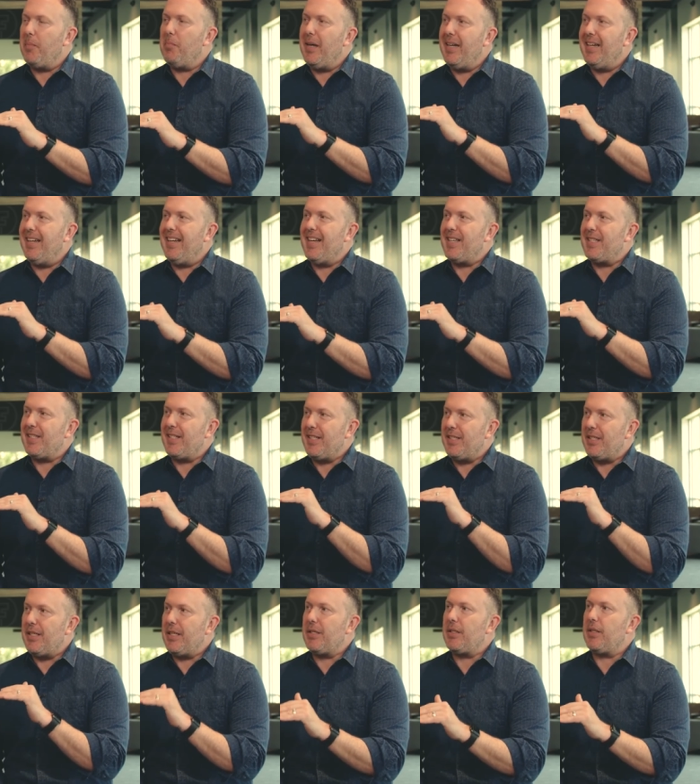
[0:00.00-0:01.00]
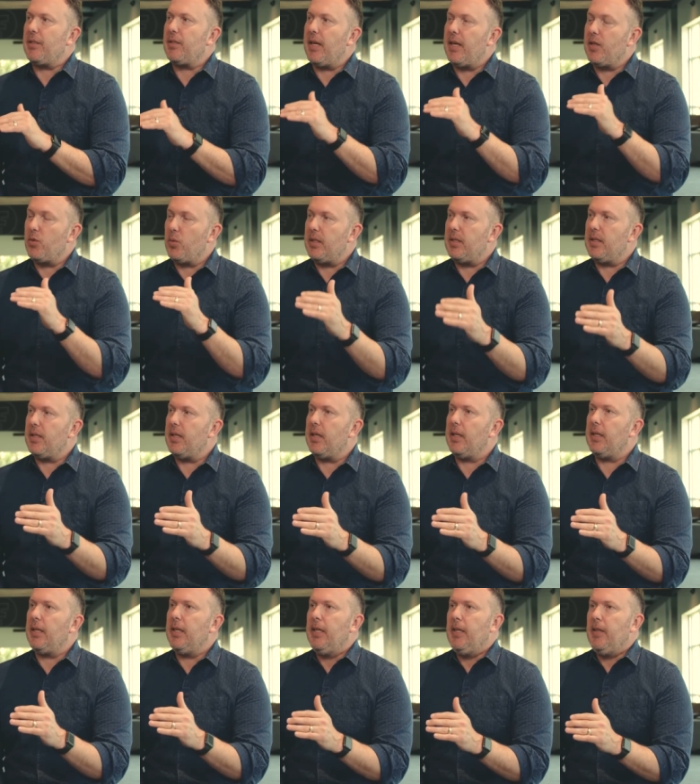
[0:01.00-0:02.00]
as consistently as we did
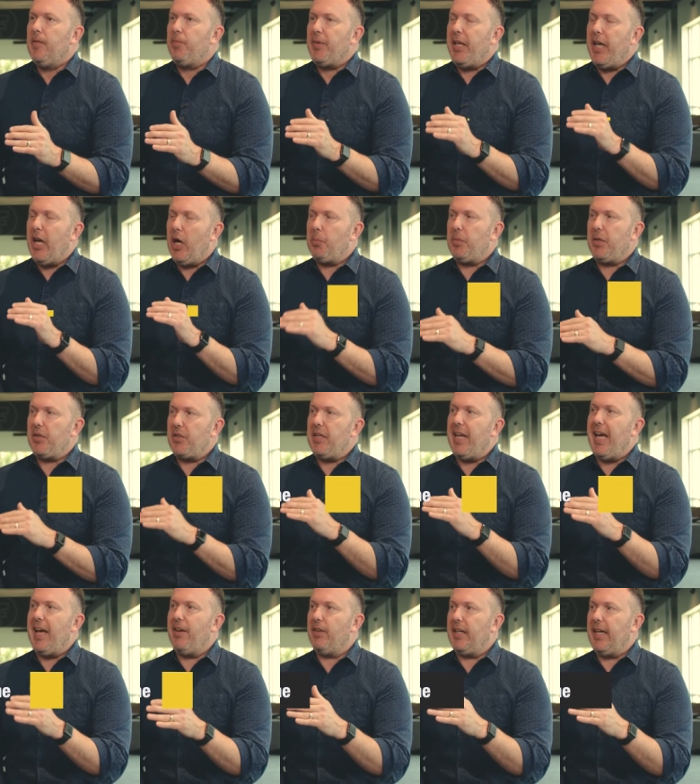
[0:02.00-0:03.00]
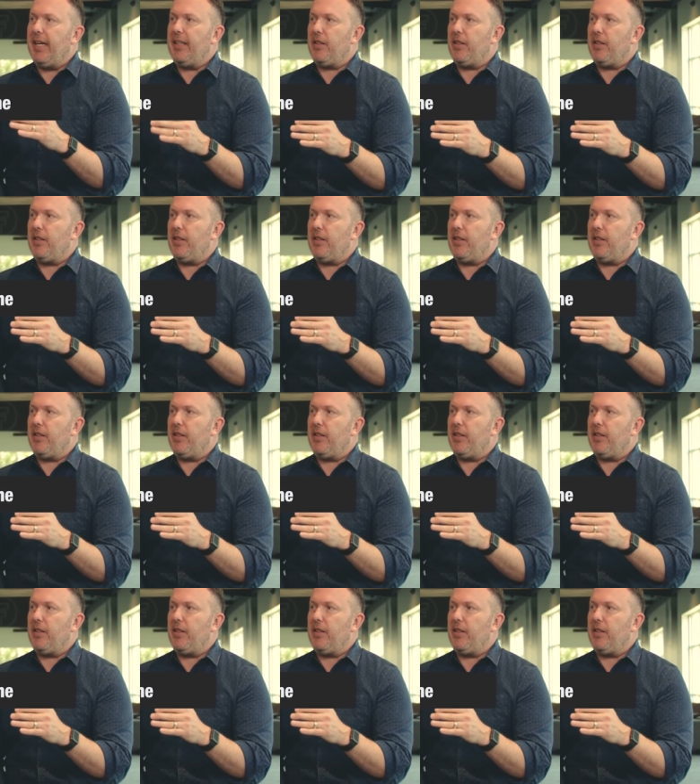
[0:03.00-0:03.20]
helped us navigate those